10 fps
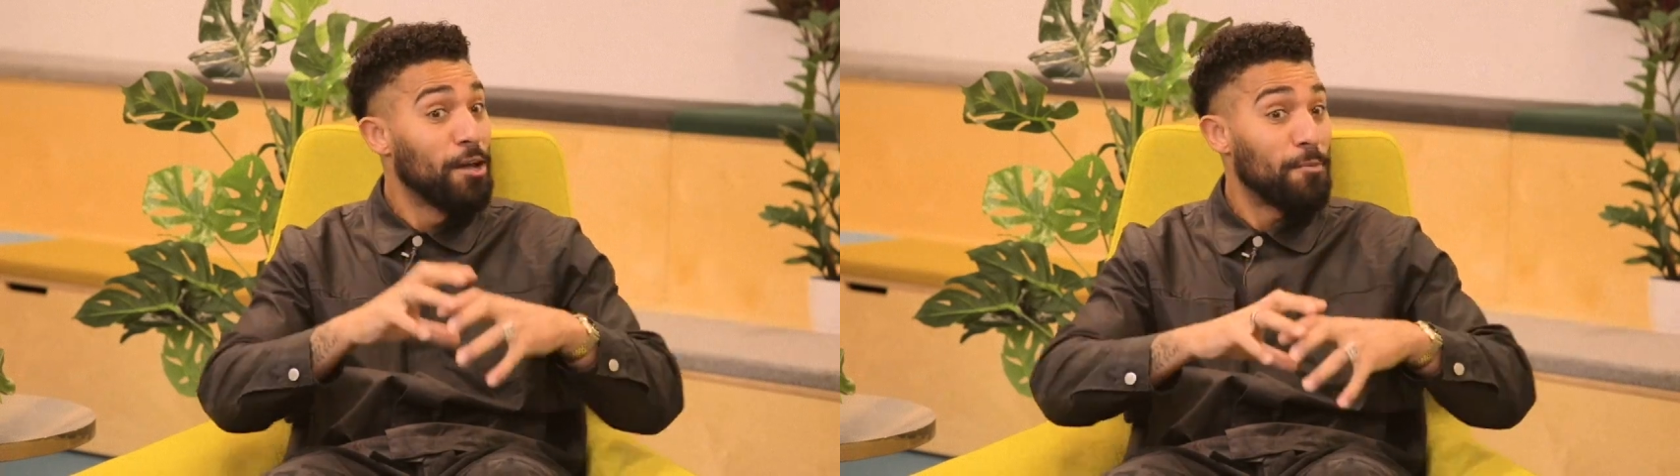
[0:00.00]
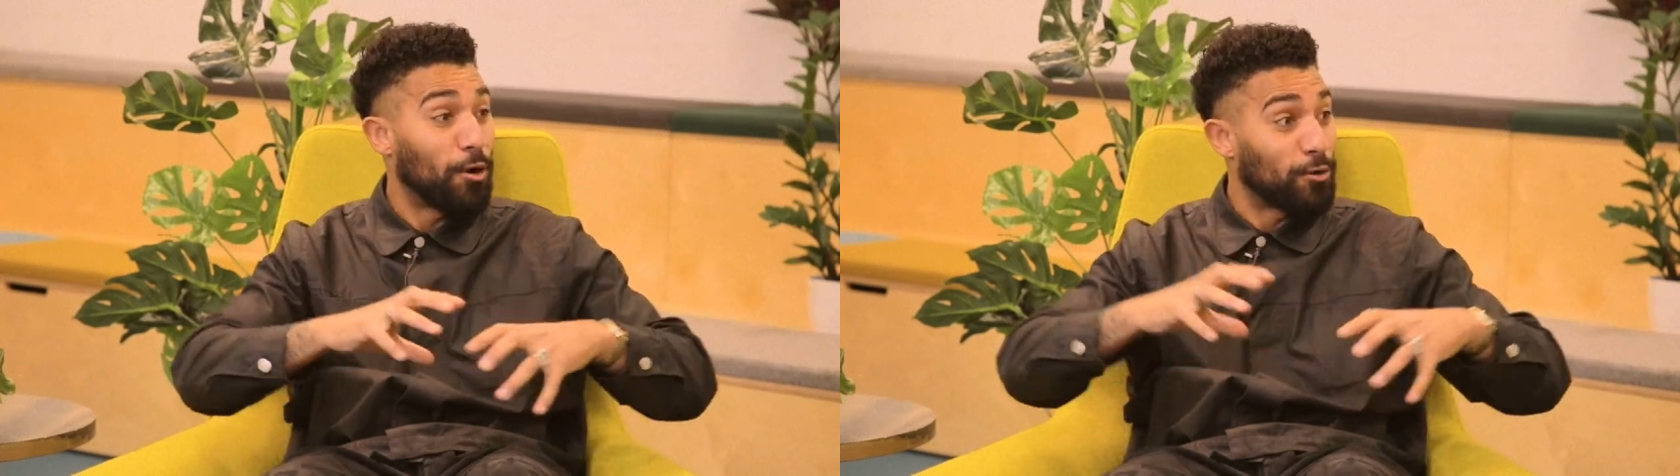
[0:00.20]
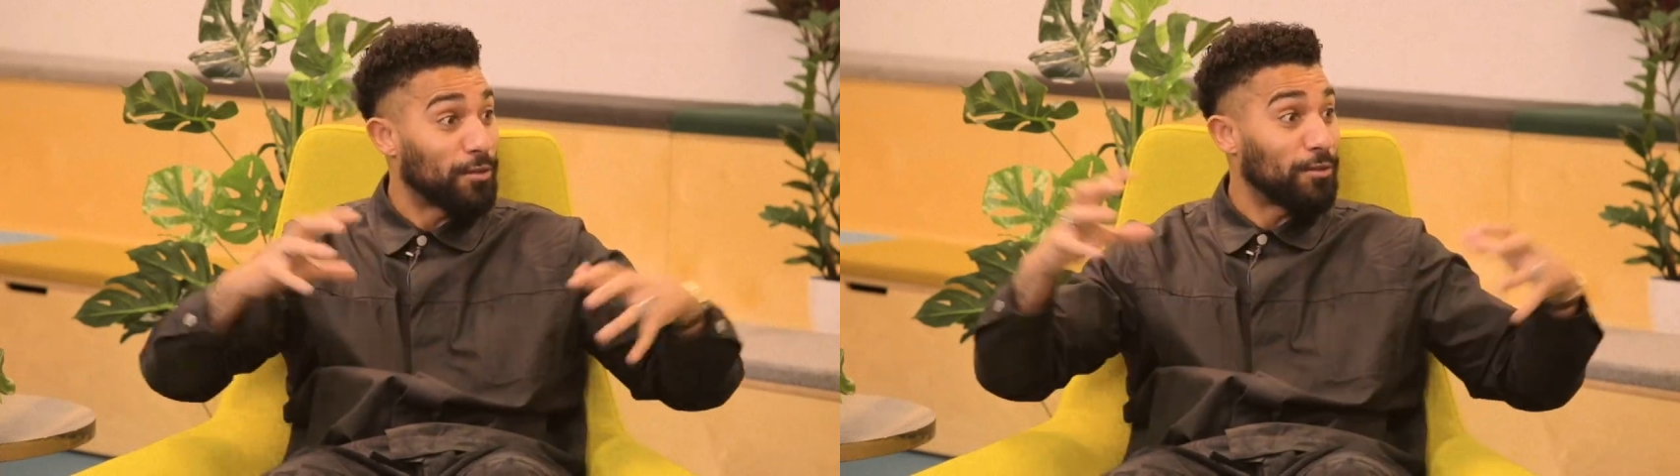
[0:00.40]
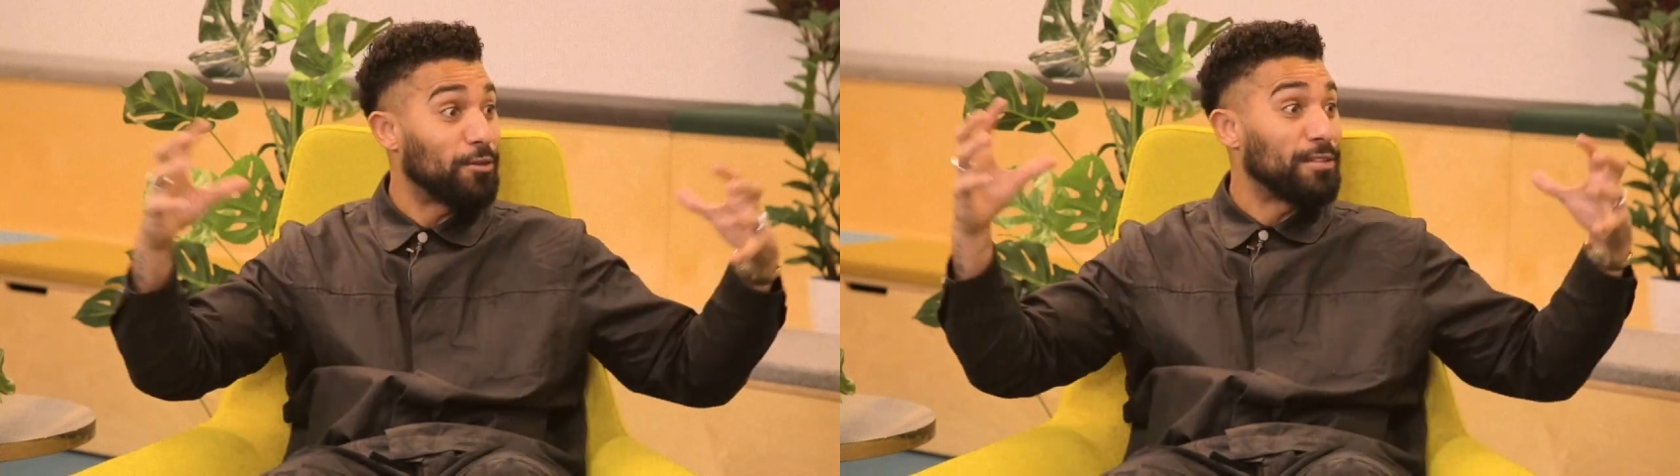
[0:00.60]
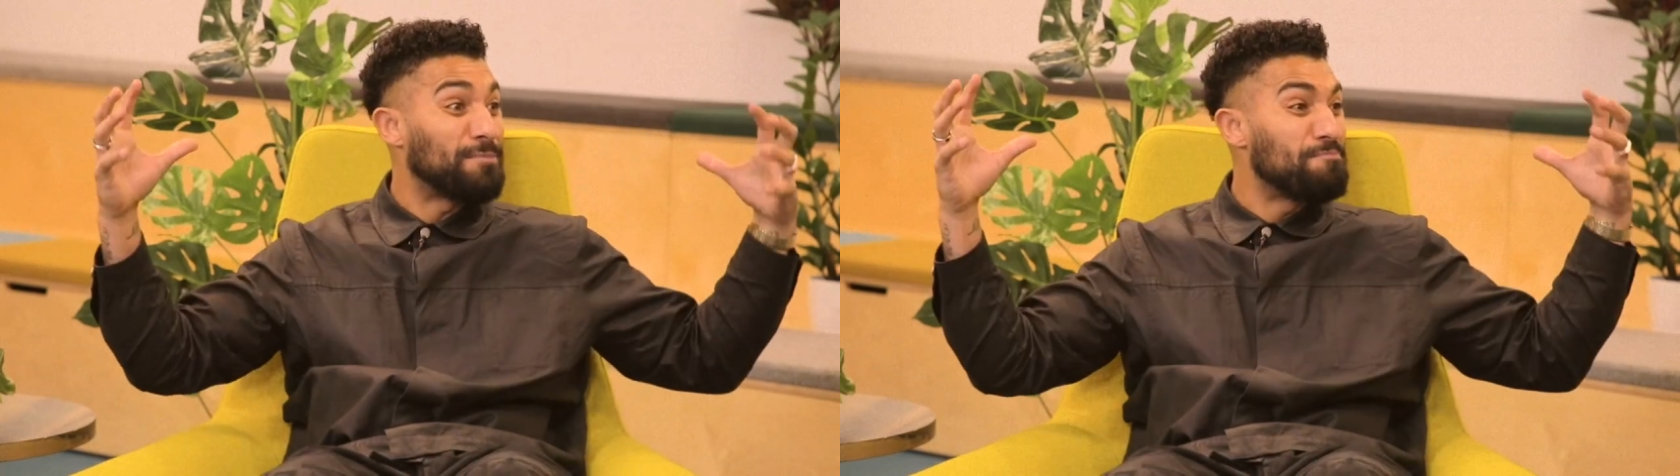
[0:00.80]
because they've
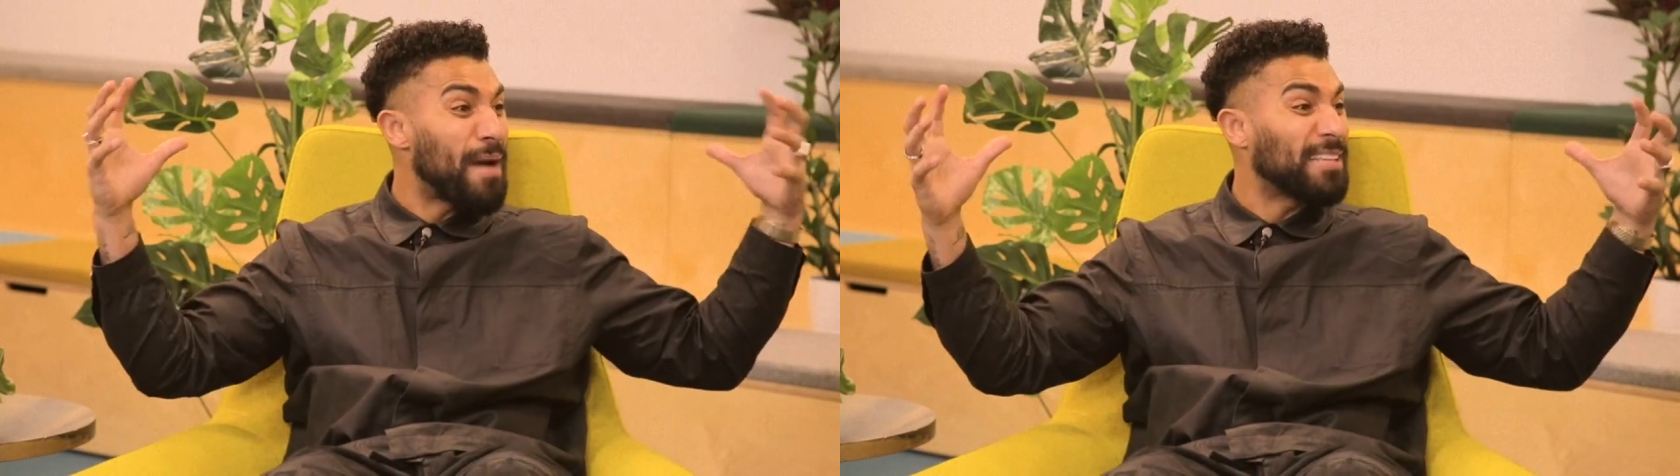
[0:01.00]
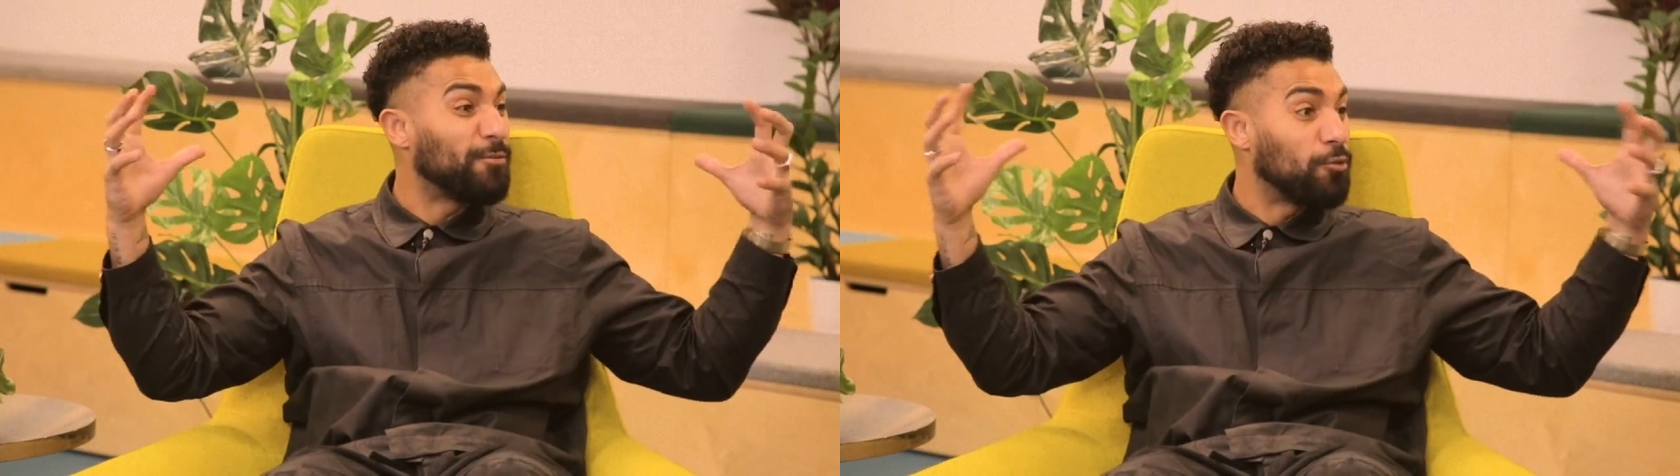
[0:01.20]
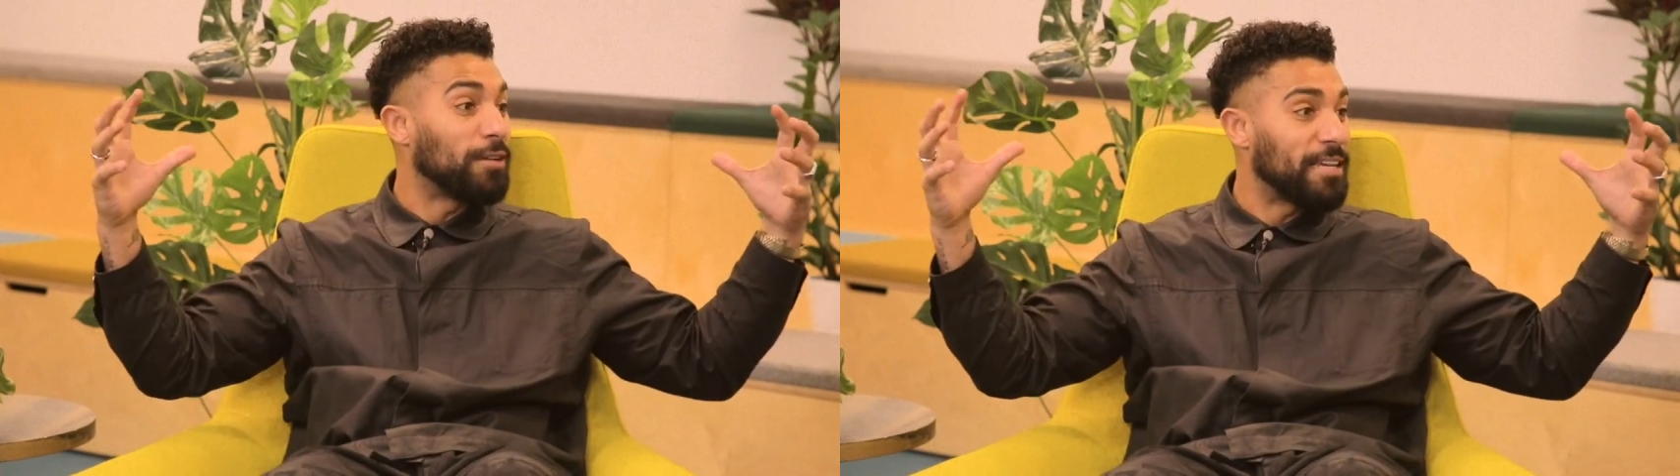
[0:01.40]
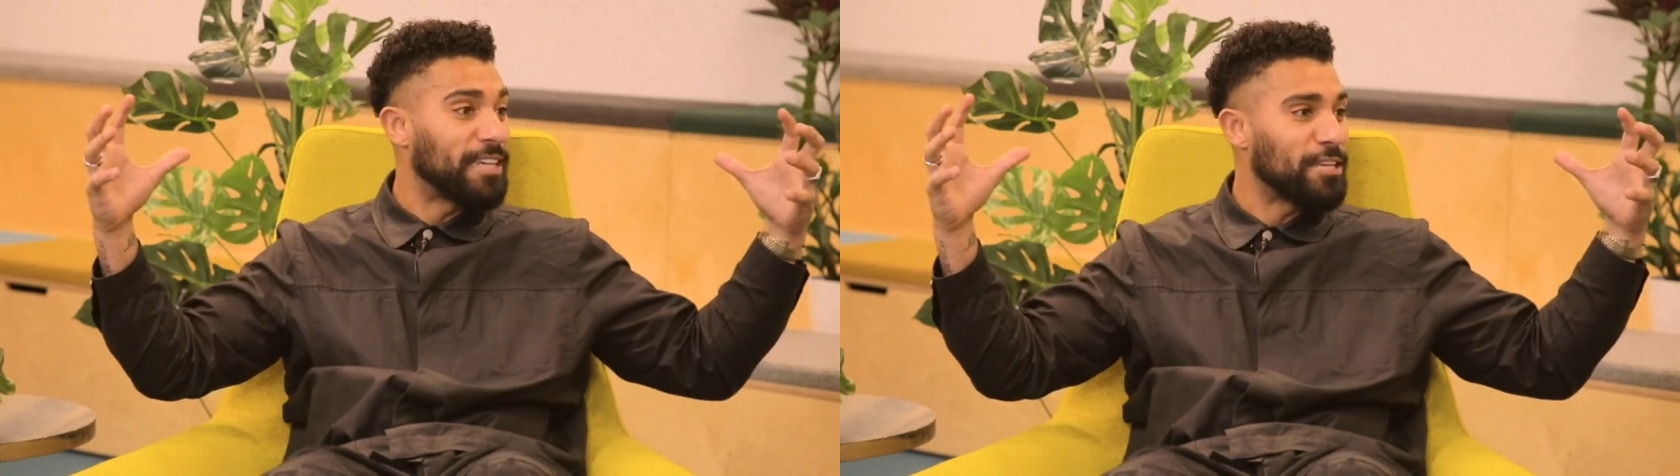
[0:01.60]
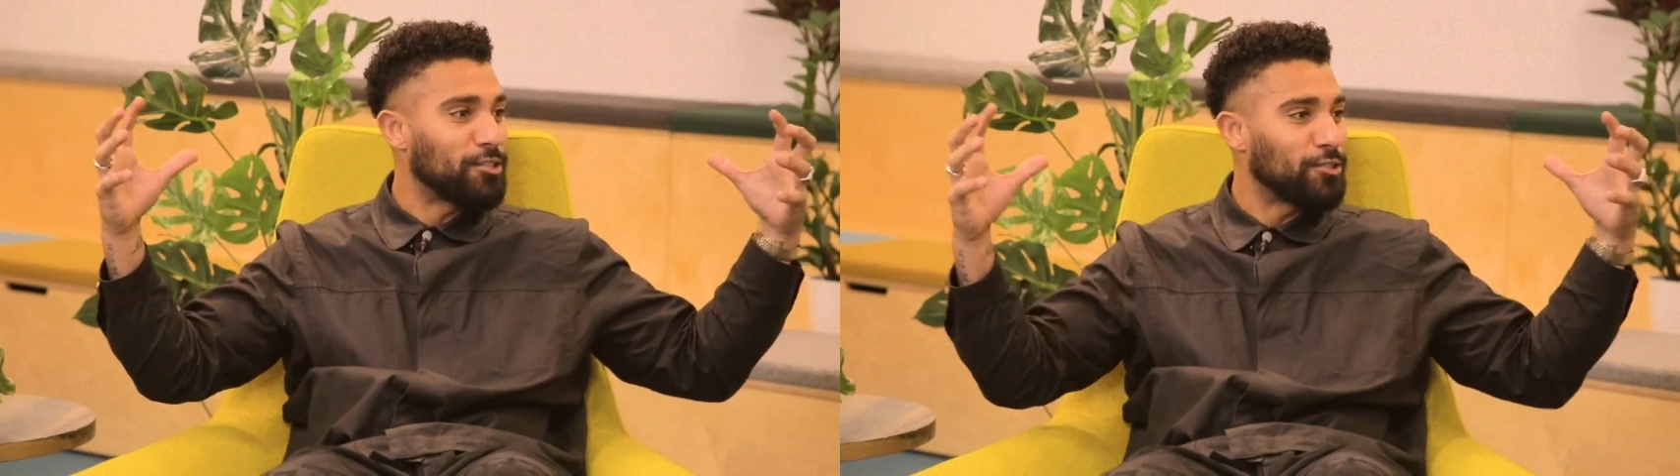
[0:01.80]
got these massive
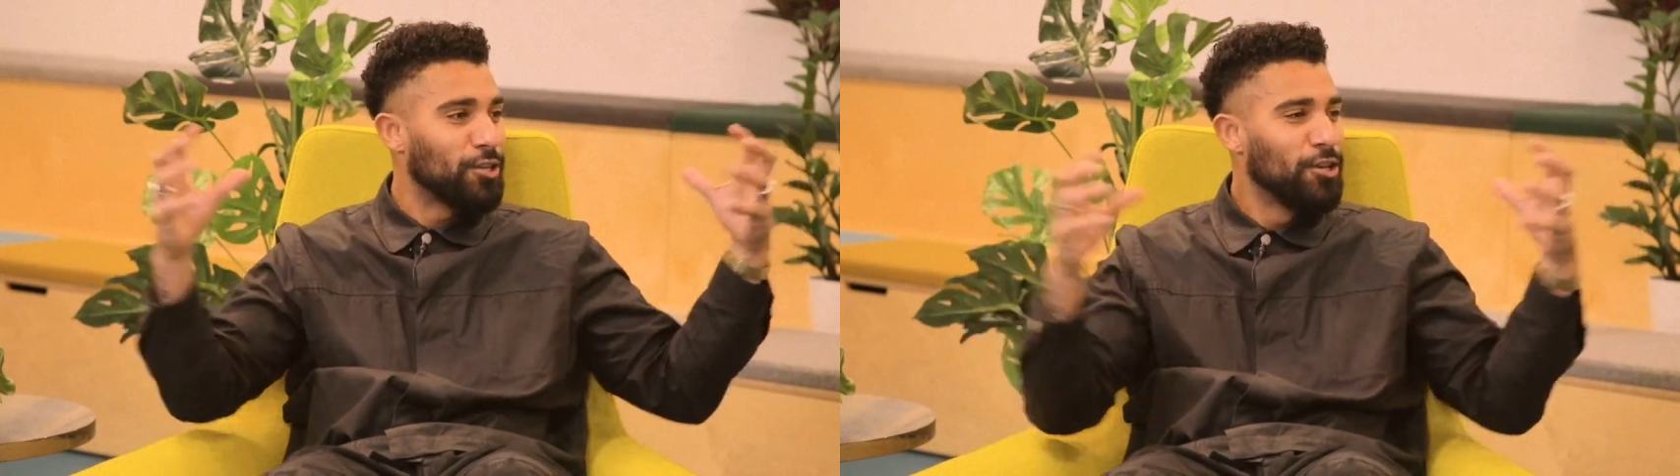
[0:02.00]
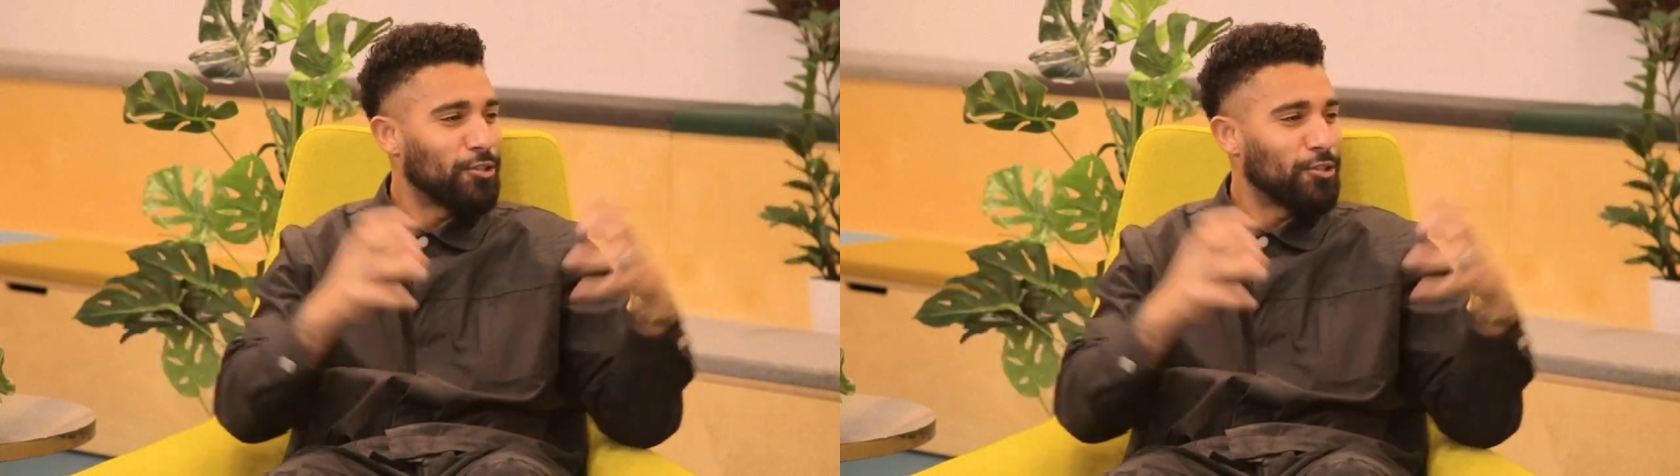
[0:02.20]
organizations.